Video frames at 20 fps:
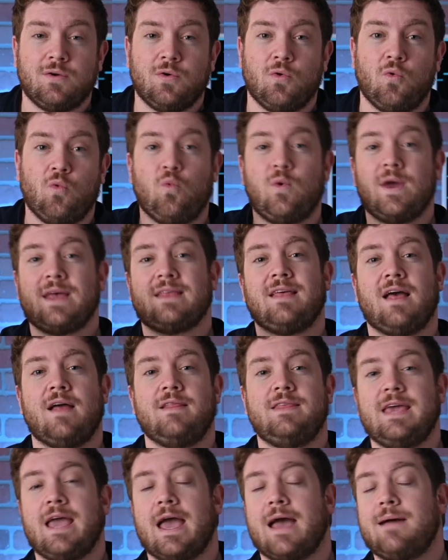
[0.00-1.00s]
with
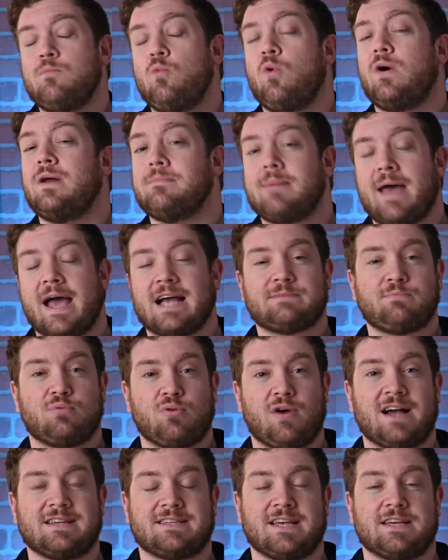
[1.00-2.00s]
the M1 Max
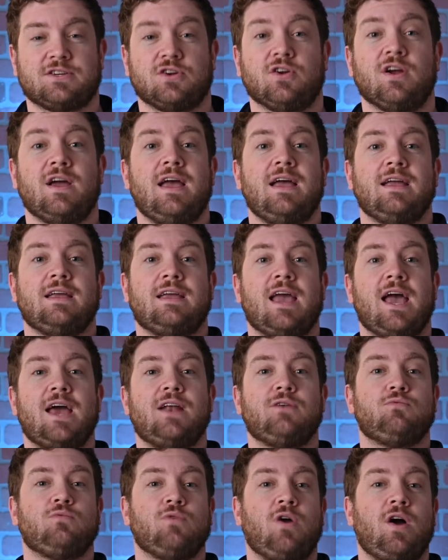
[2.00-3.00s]
processor
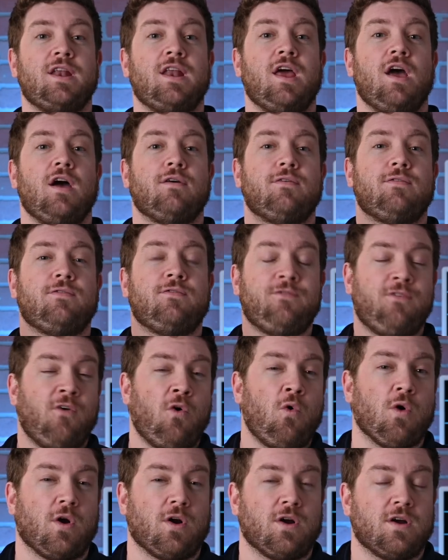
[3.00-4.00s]
can run
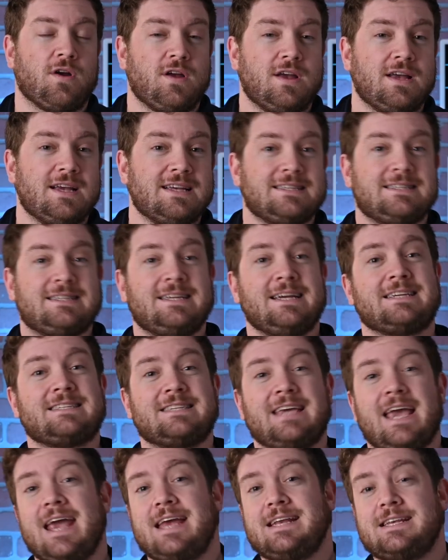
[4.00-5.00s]
four
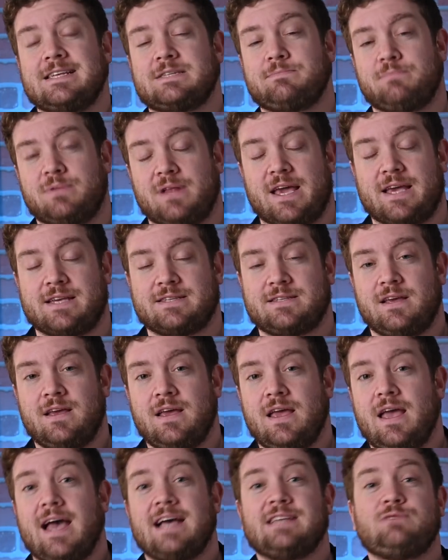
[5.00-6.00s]
6K displays,
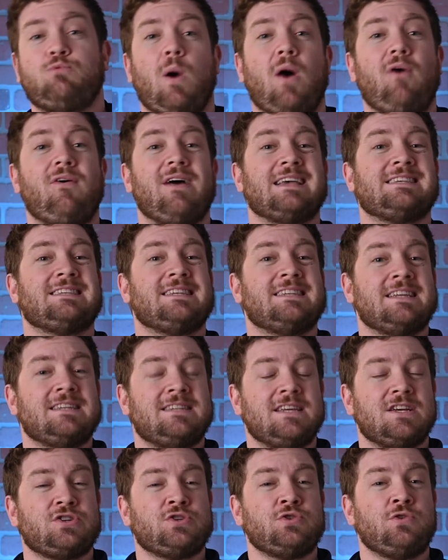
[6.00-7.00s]
as well as an
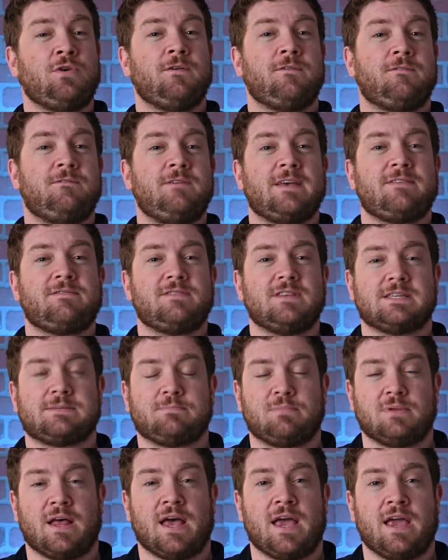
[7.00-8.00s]
additional fifth
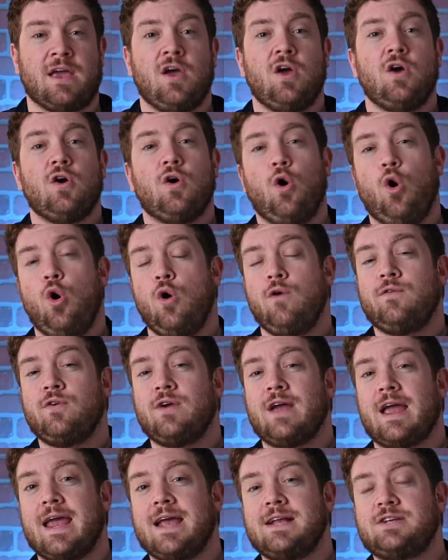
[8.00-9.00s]
display
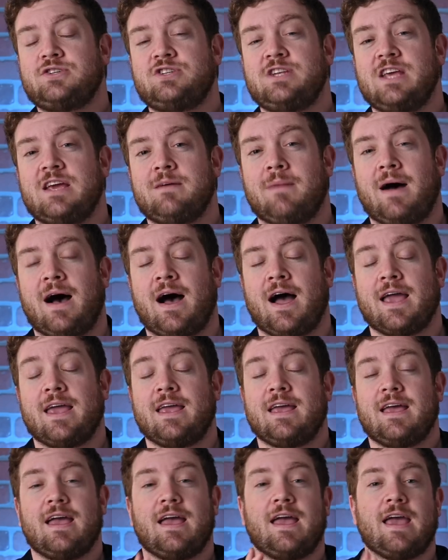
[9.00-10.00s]
over
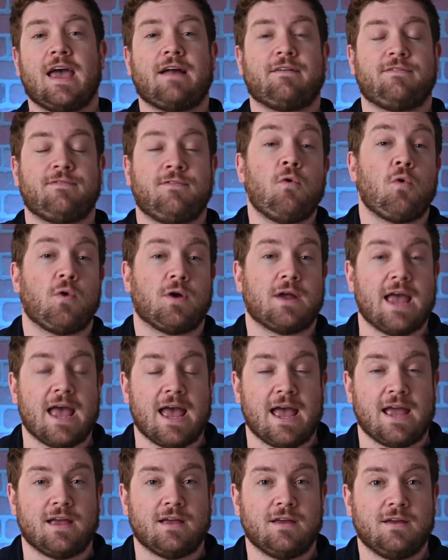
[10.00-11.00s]
HDMI at
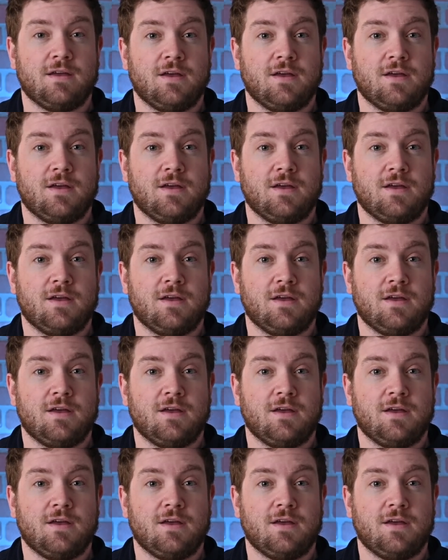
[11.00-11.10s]
4K,